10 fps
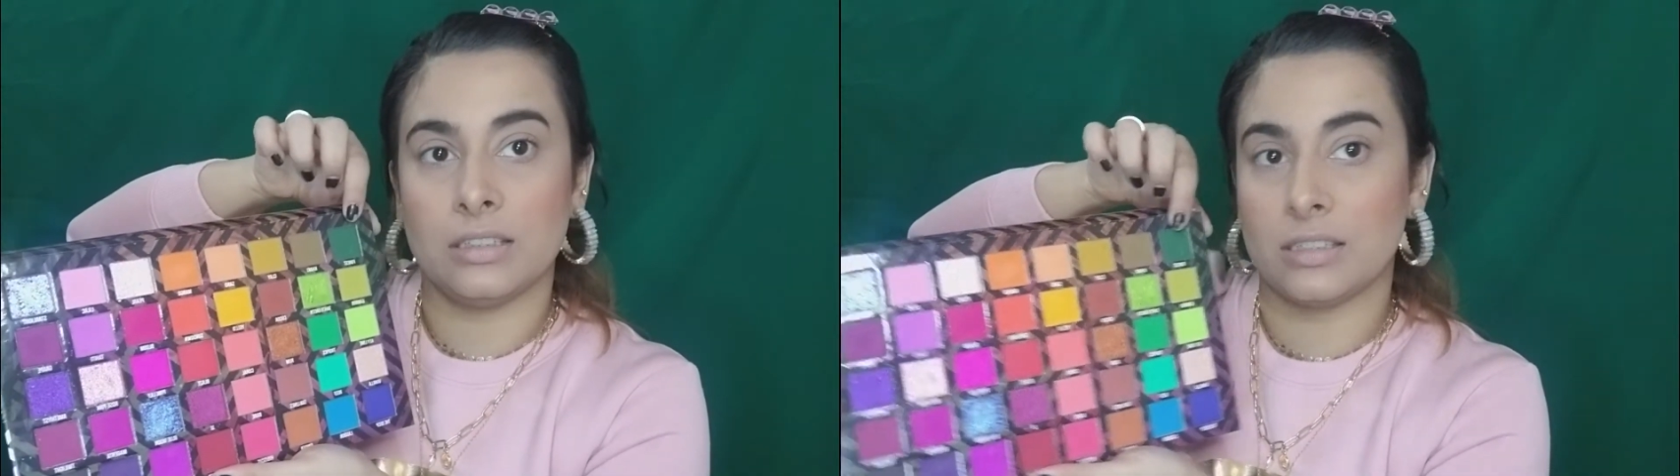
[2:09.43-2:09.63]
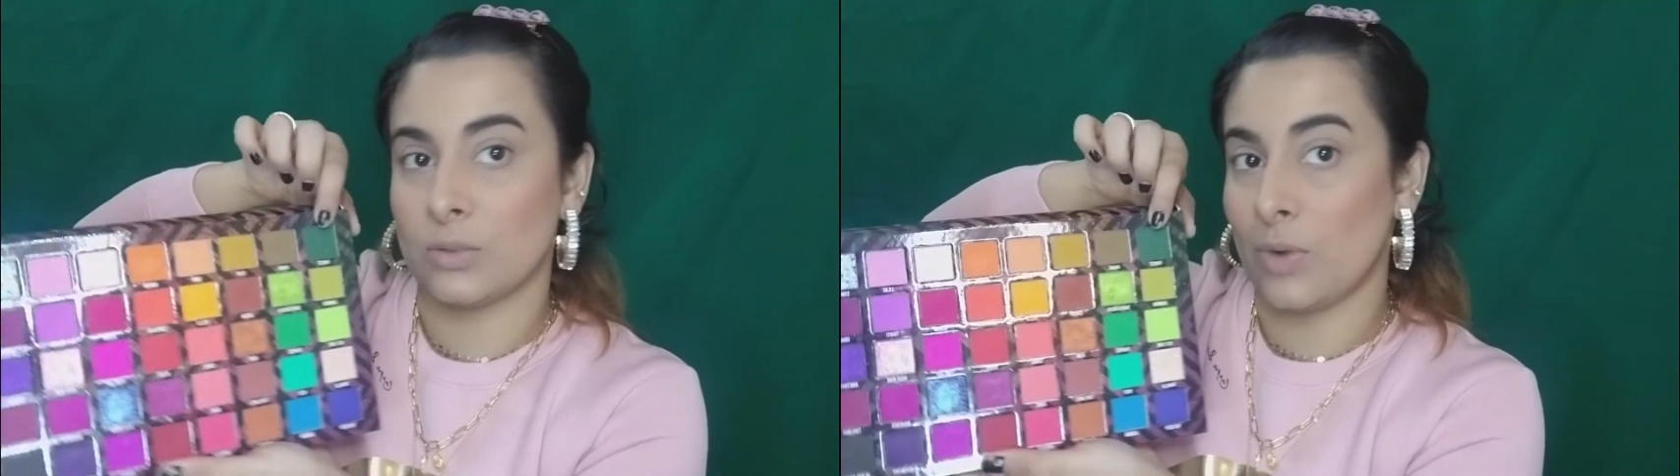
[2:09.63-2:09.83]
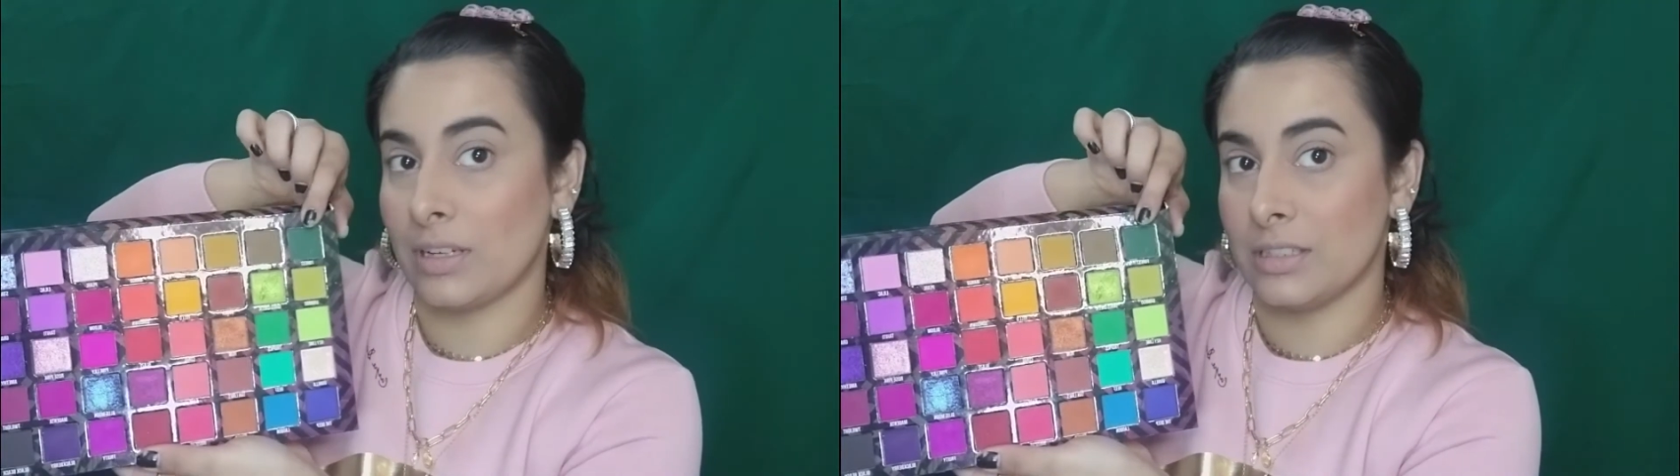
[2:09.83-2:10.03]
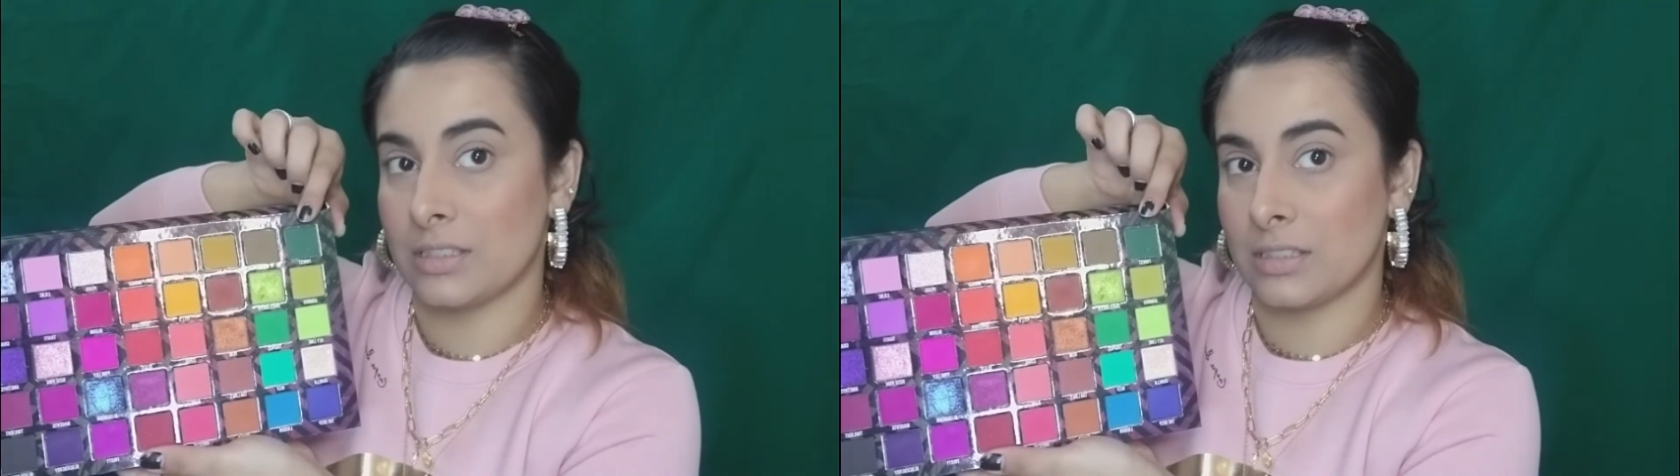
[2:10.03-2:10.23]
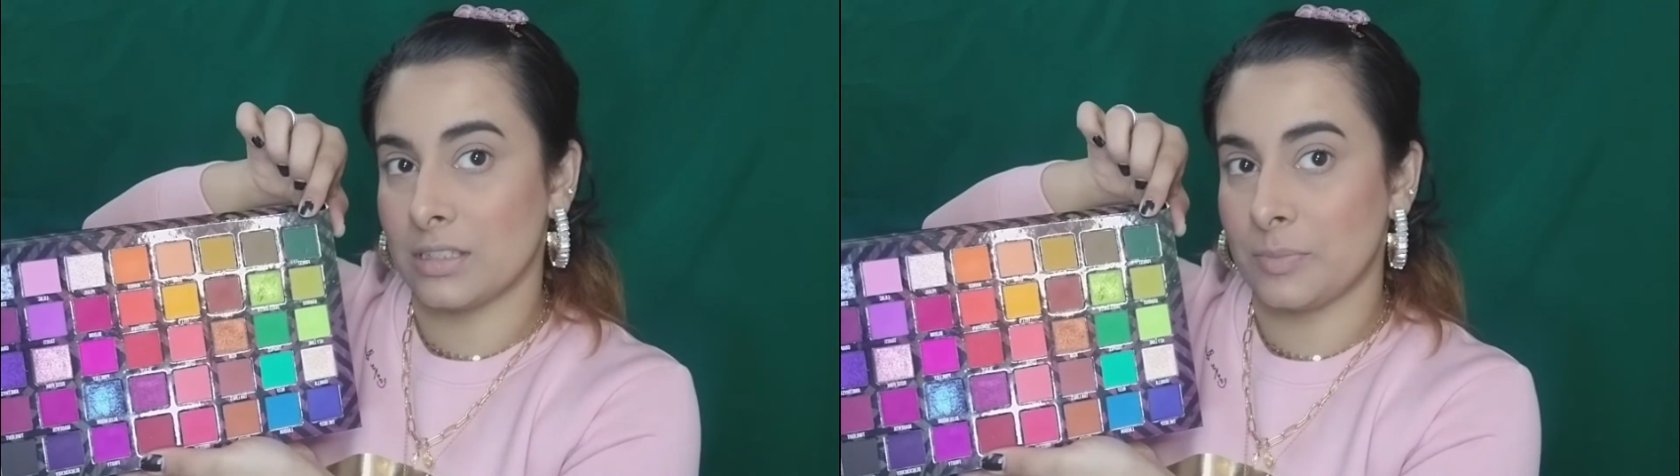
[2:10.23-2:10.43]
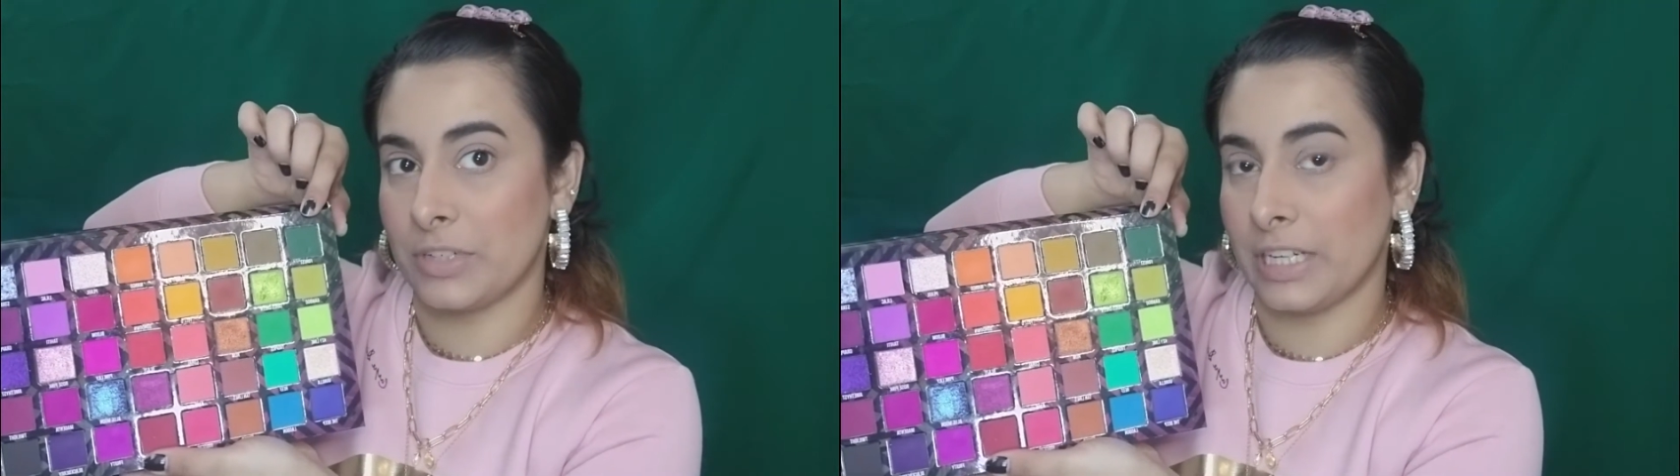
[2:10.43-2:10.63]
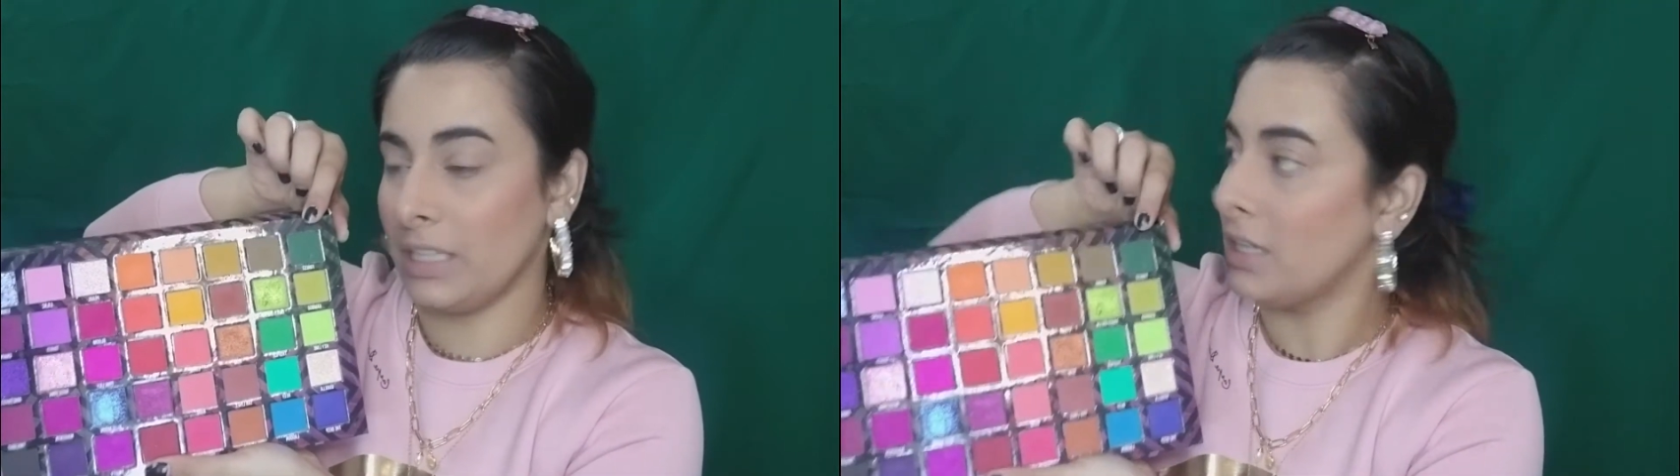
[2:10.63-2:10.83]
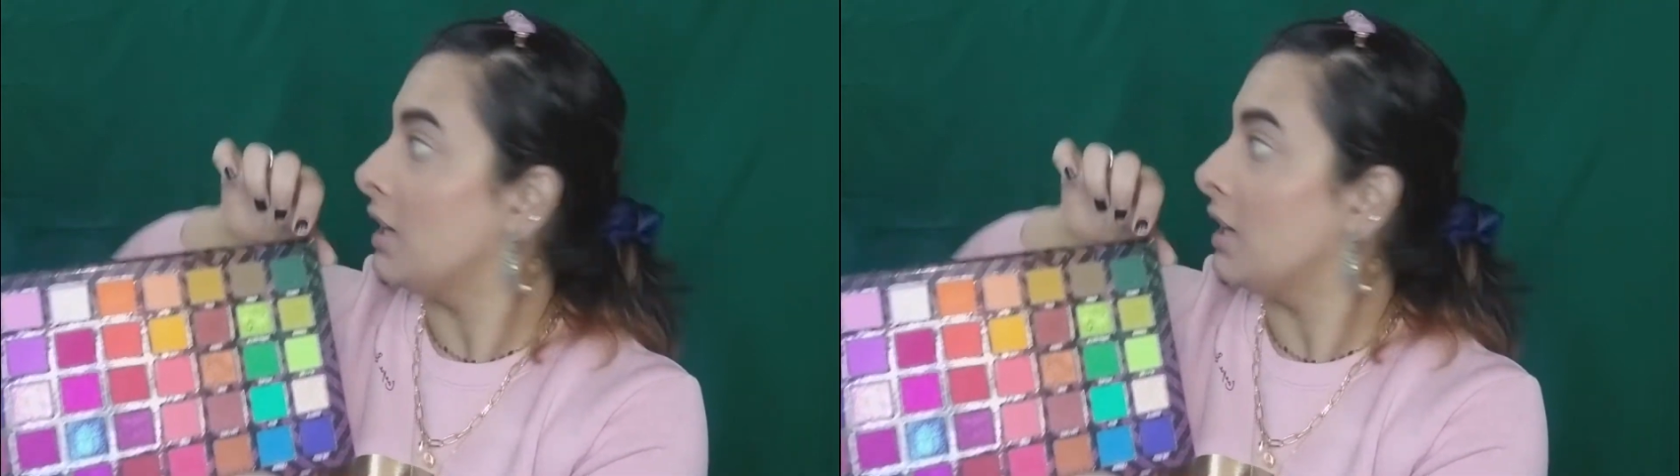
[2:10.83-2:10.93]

this one it's it's a pretty